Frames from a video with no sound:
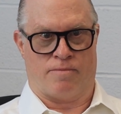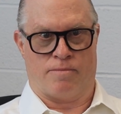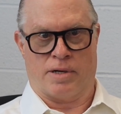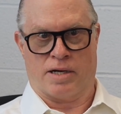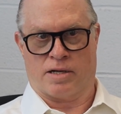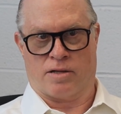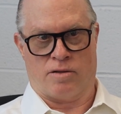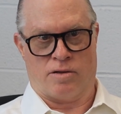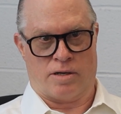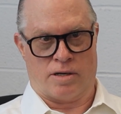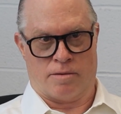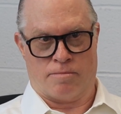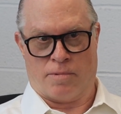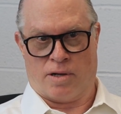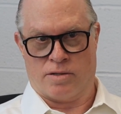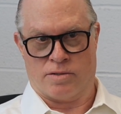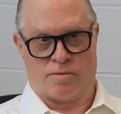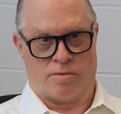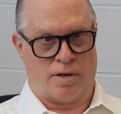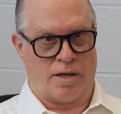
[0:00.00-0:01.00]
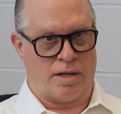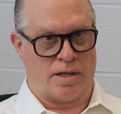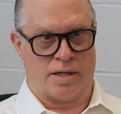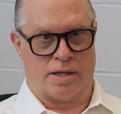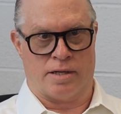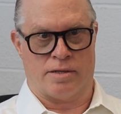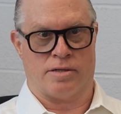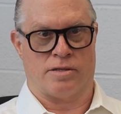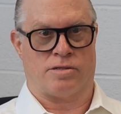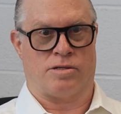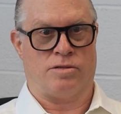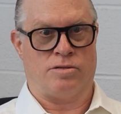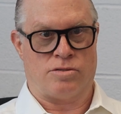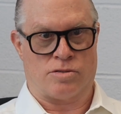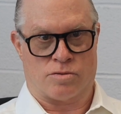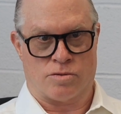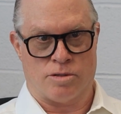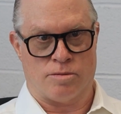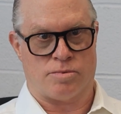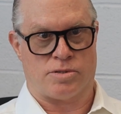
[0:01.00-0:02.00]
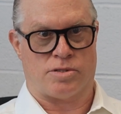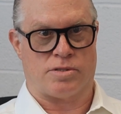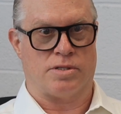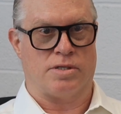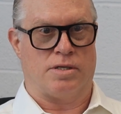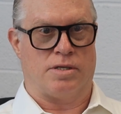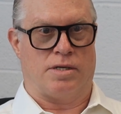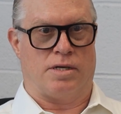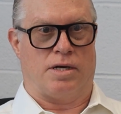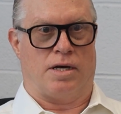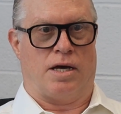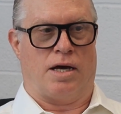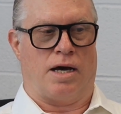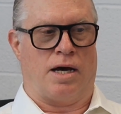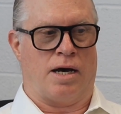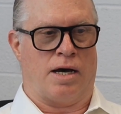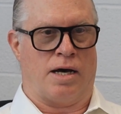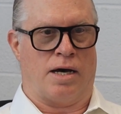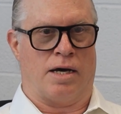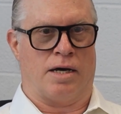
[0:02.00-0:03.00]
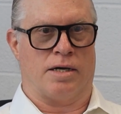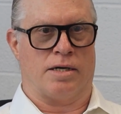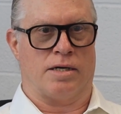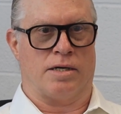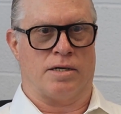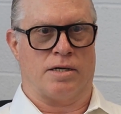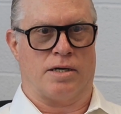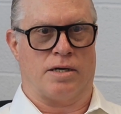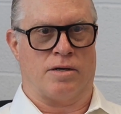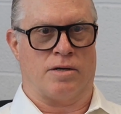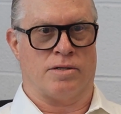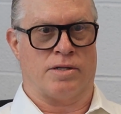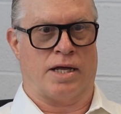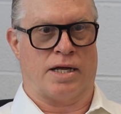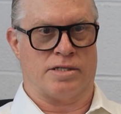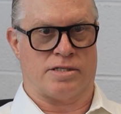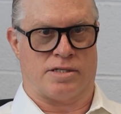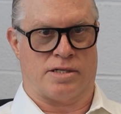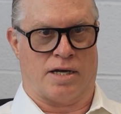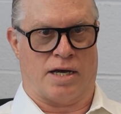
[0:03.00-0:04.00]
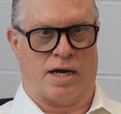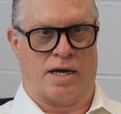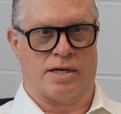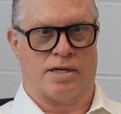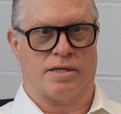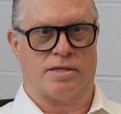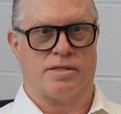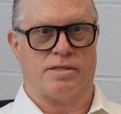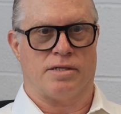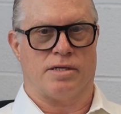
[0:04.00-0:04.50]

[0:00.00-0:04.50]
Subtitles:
including Maldarelli and Two's groups on that side